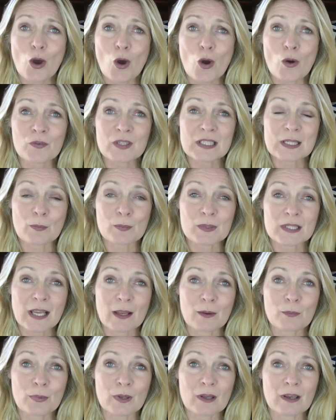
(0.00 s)
of
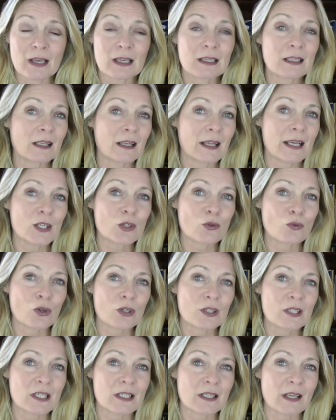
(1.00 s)
September, and later
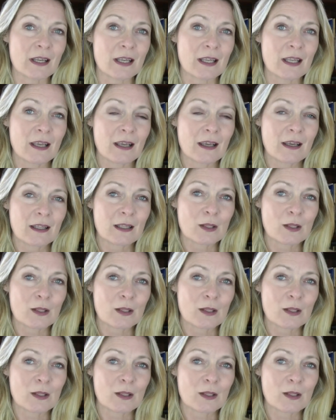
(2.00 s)
on today,